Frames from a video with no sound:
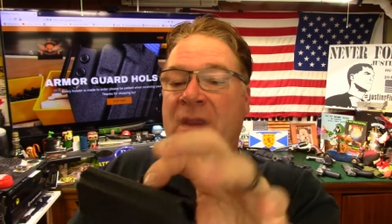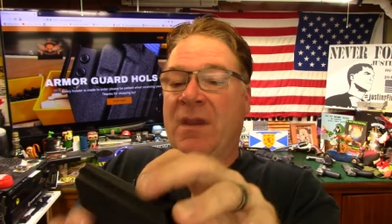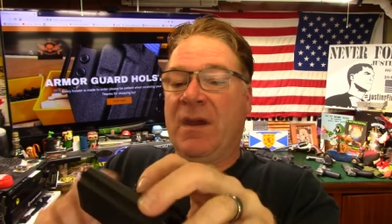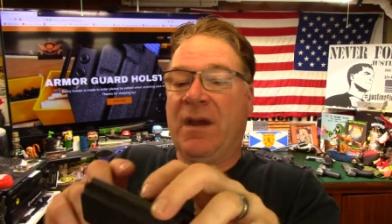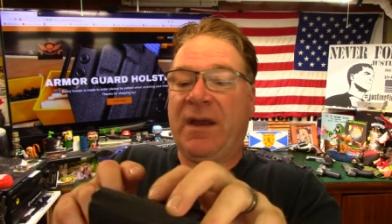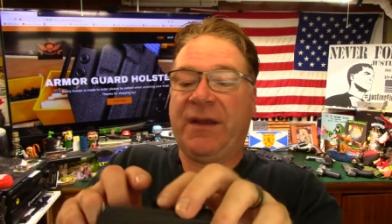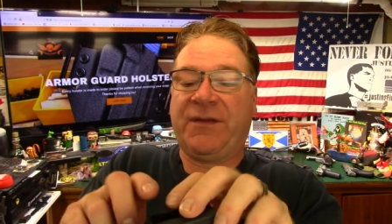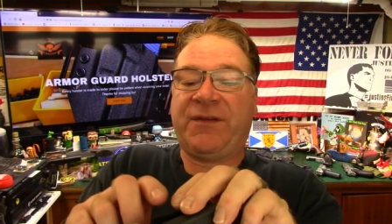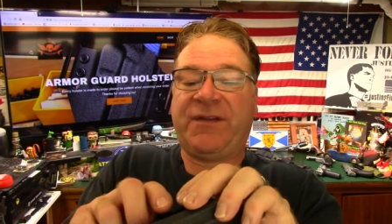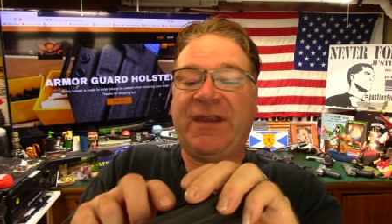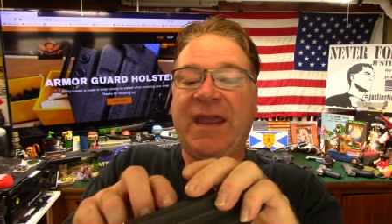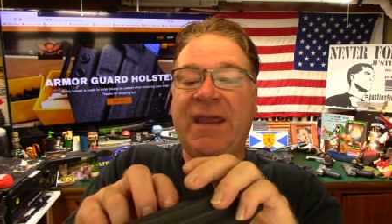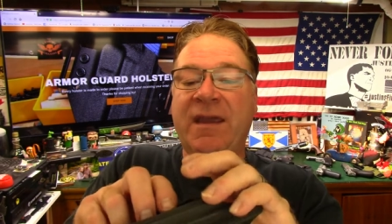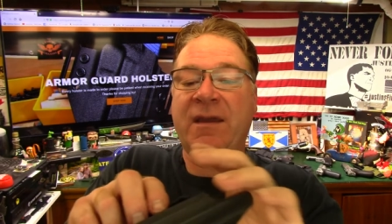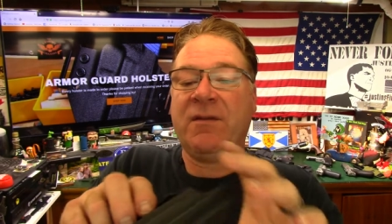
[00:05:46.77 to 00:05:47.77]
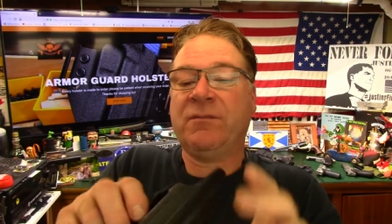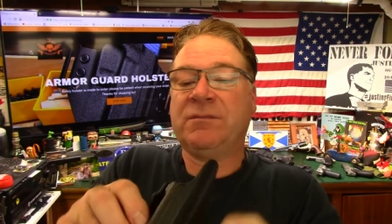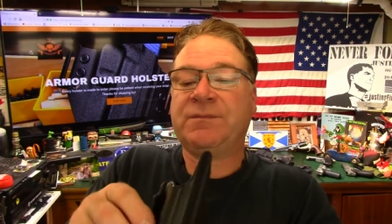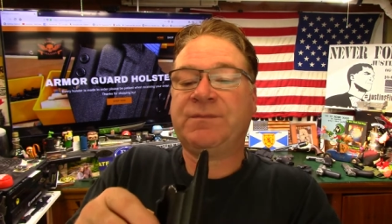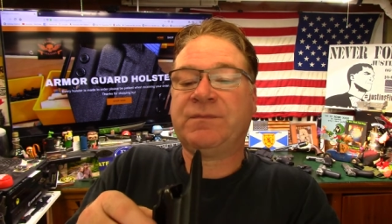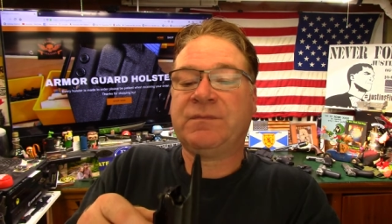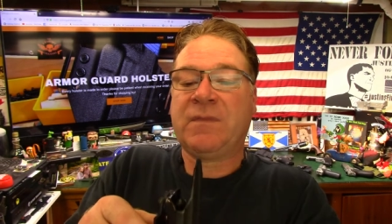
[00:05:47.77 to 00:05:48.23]
uh, SIG
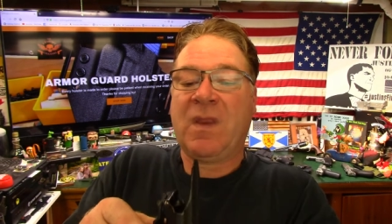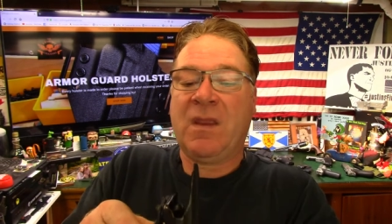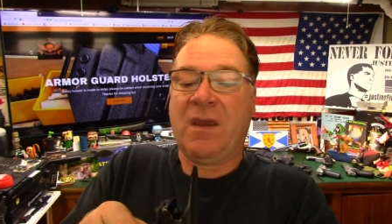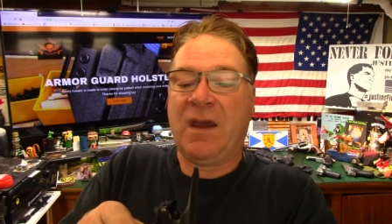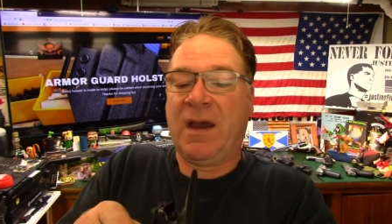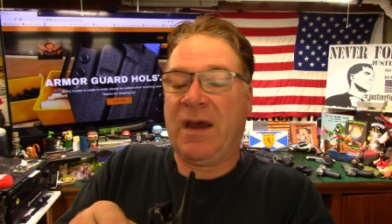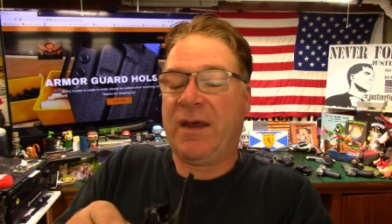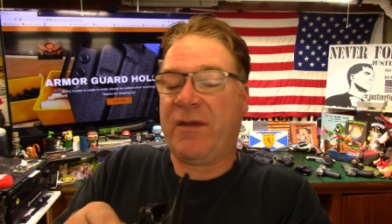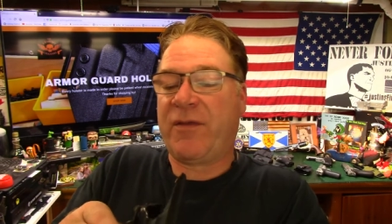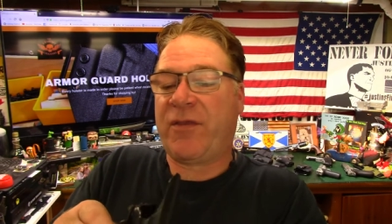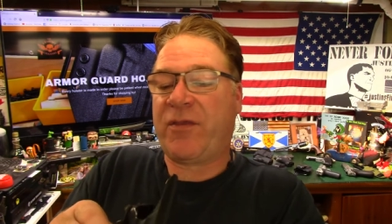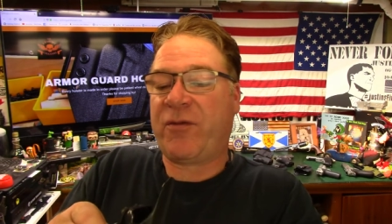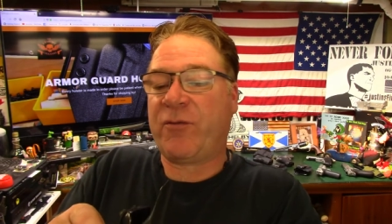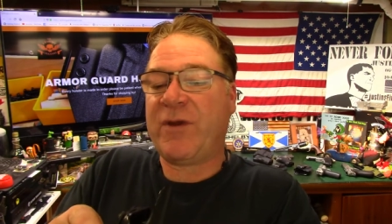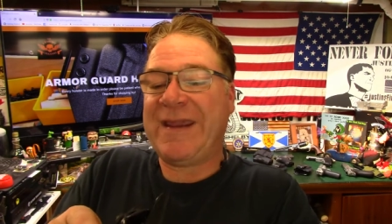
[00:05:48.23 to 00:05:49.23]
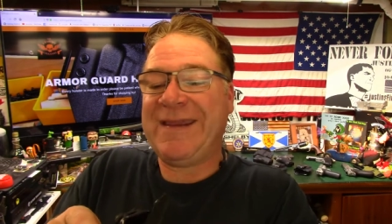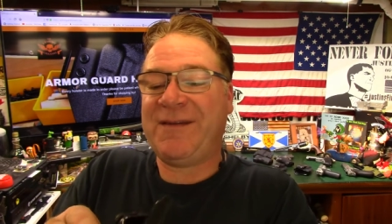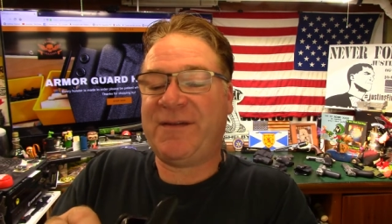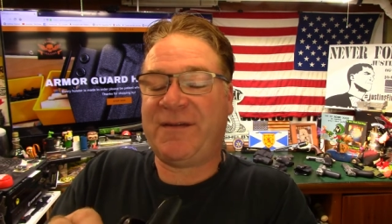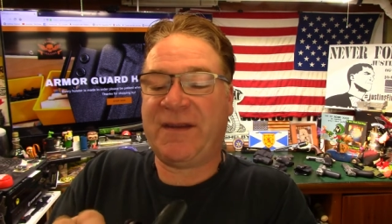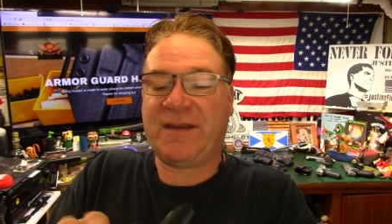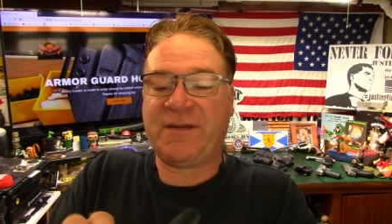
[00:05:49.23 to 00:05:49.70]
uh,
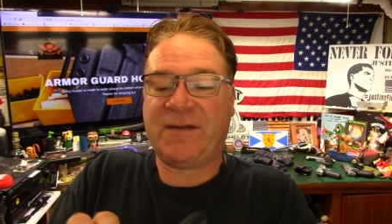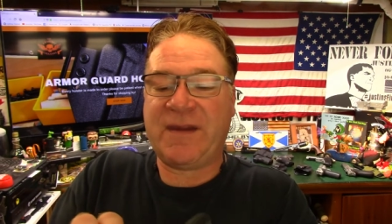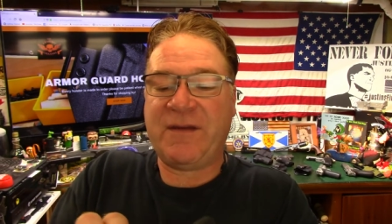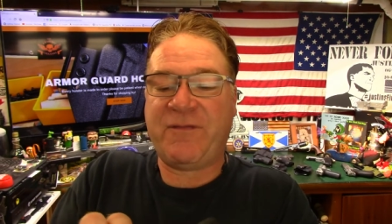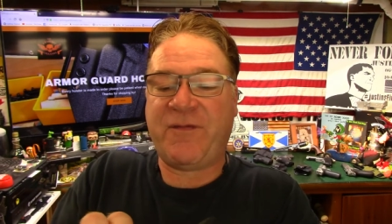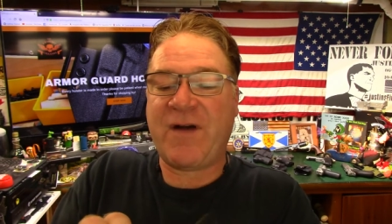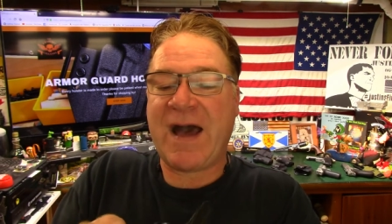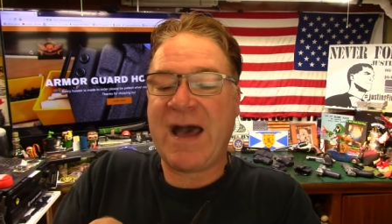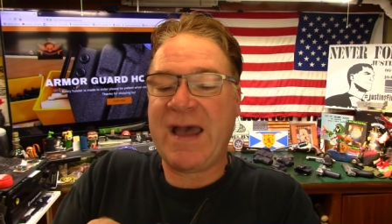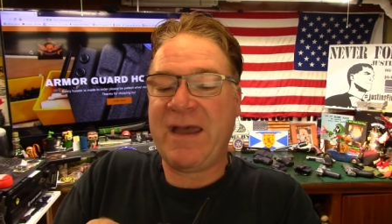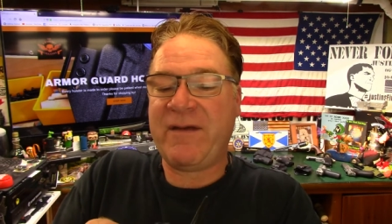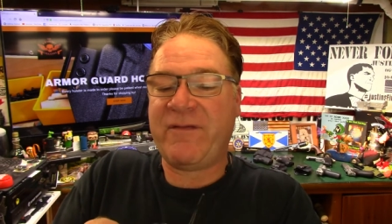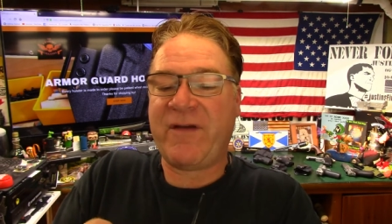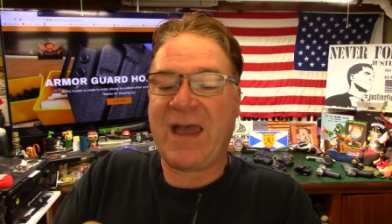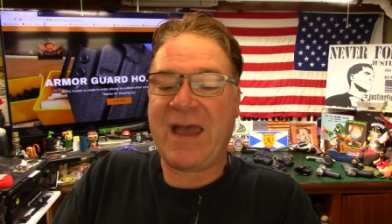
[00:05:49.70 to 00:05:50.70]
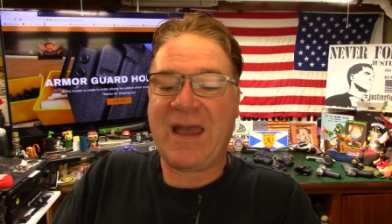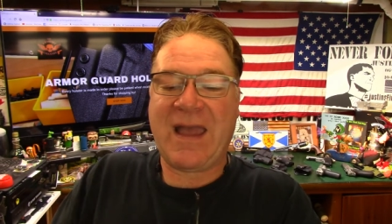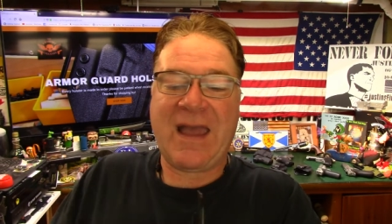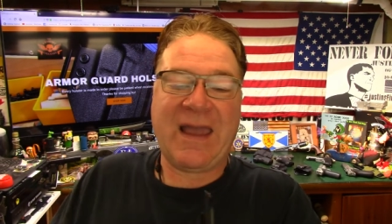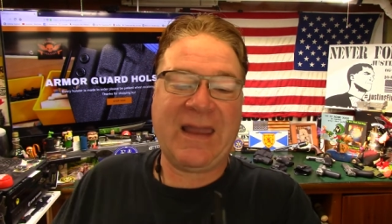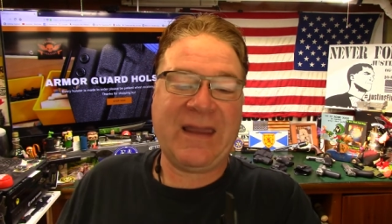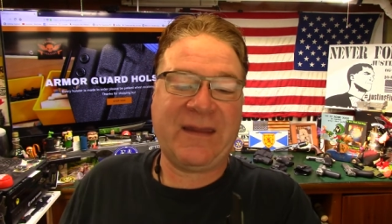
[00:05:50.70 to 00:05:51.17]
365
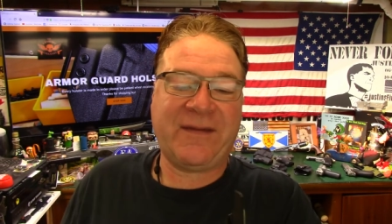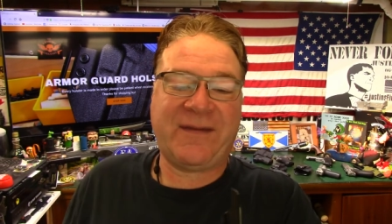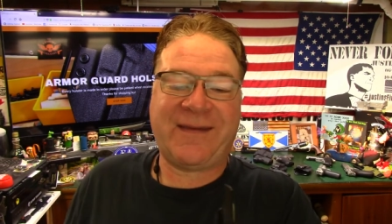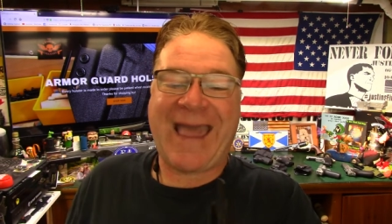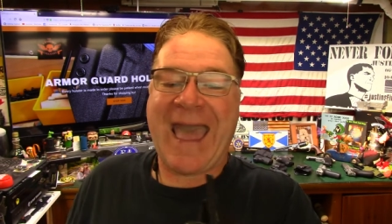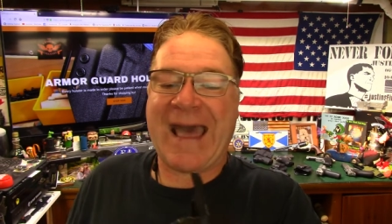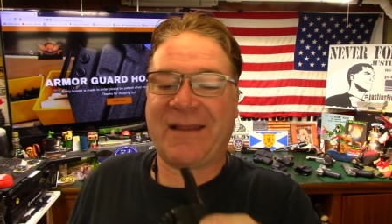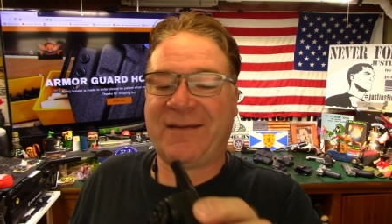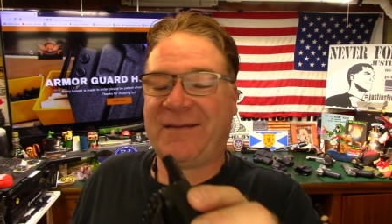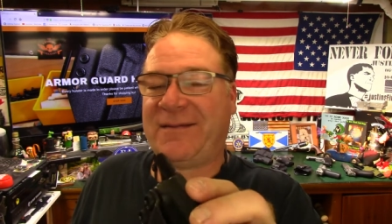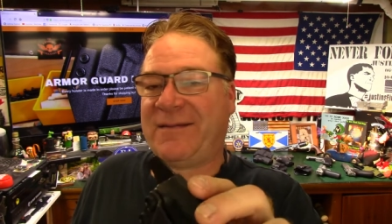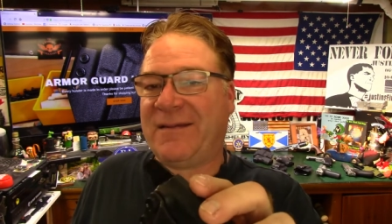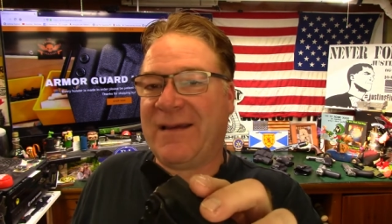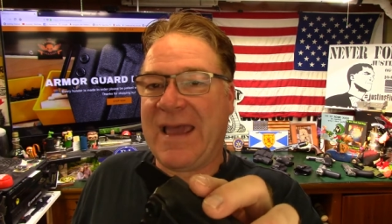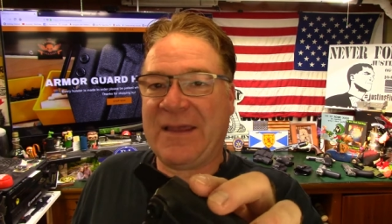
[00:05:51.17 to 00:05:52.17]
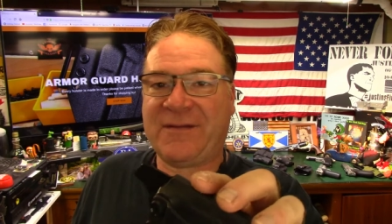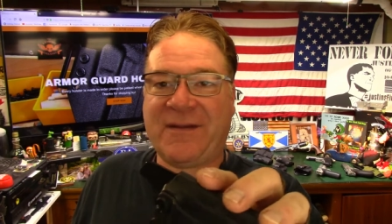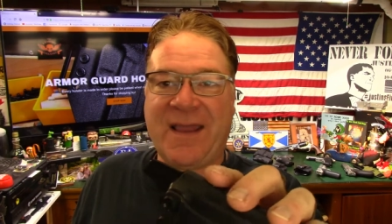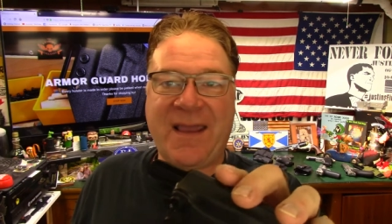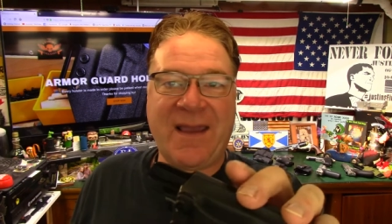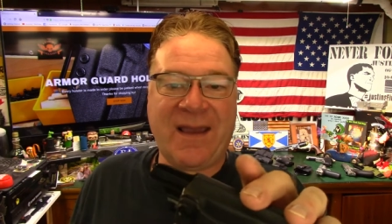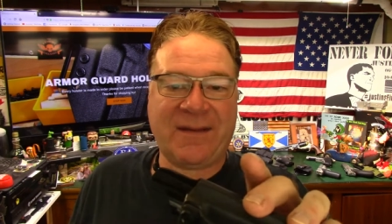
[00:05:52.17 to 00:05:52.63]
SAS,
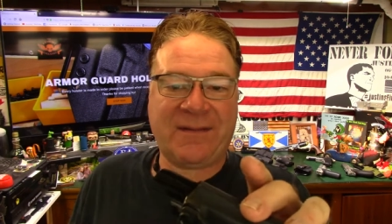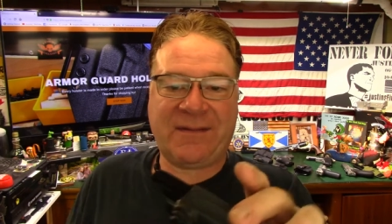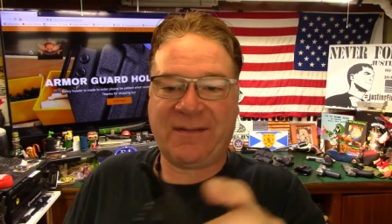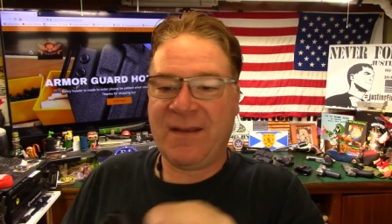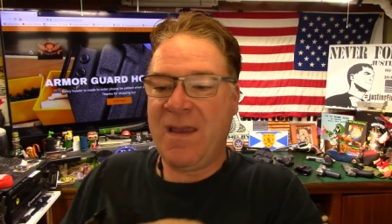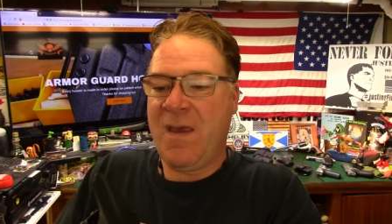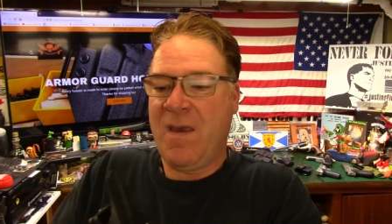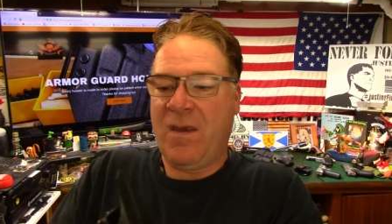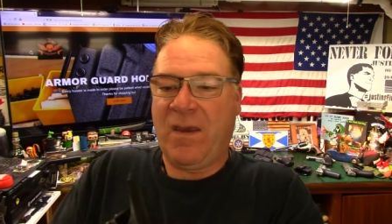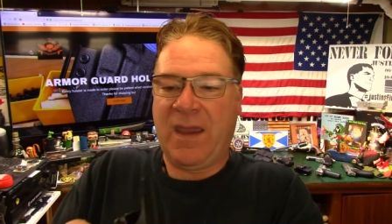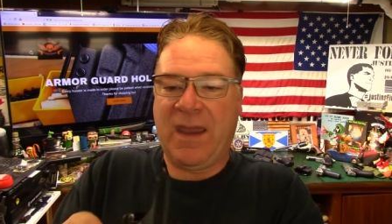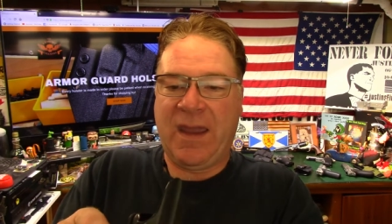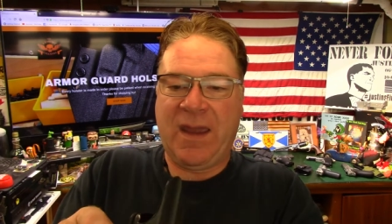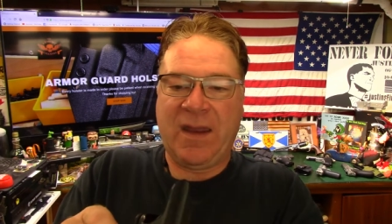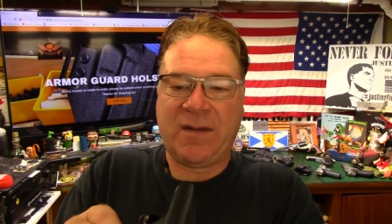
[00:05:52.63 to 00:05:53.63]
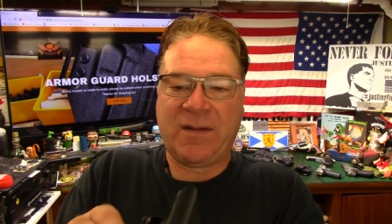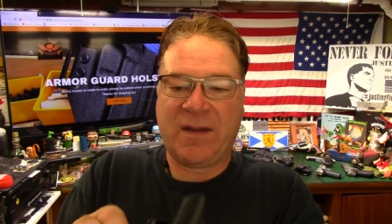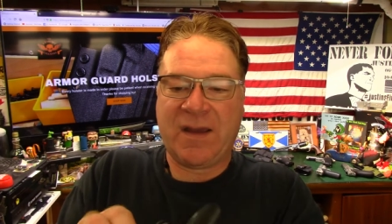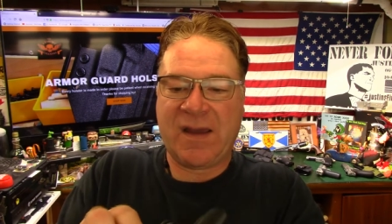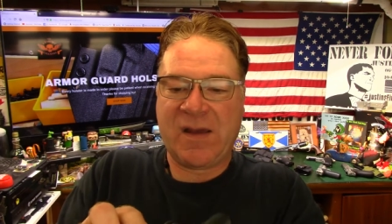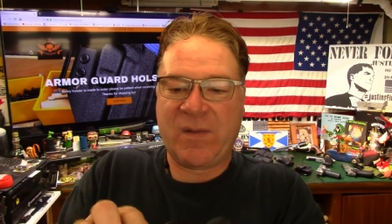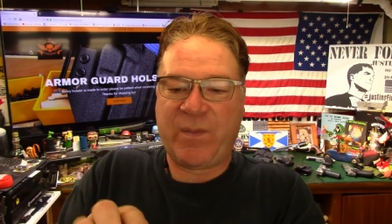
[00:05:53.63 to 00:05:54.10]
SAS. And
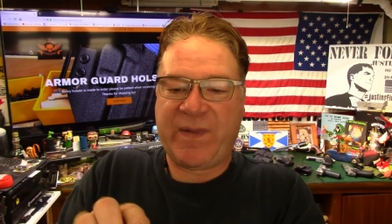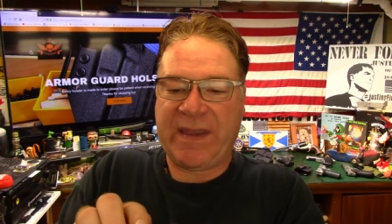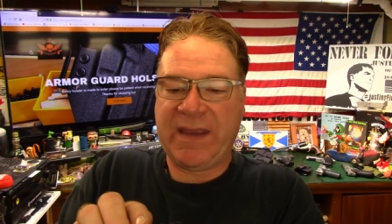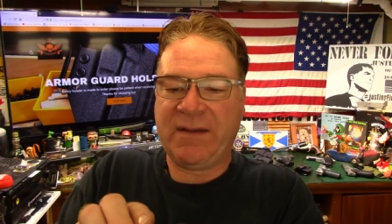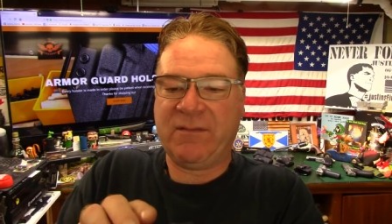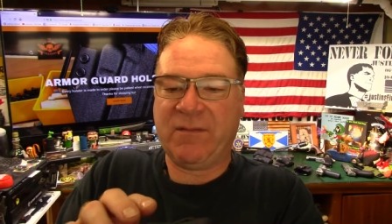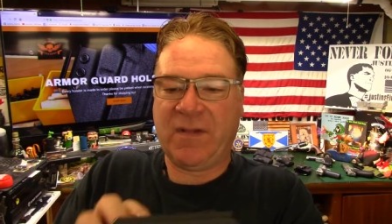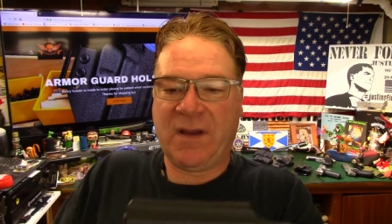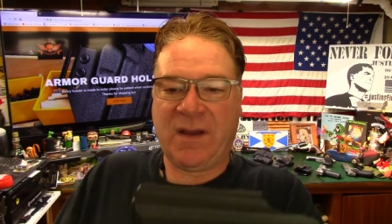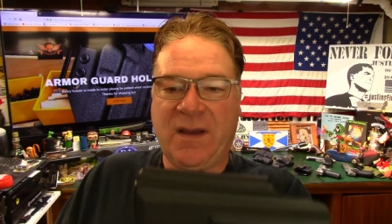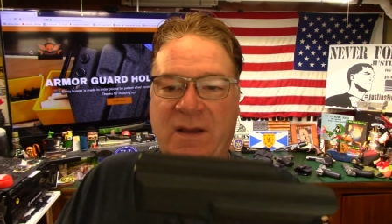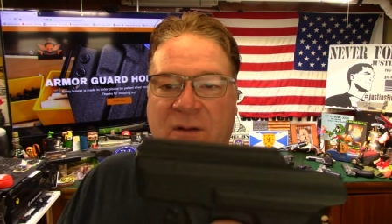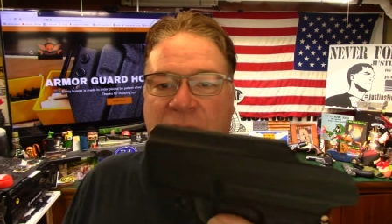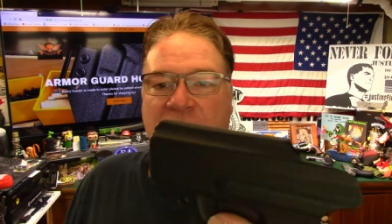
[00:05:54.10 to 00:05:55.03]
uh, Pete uh,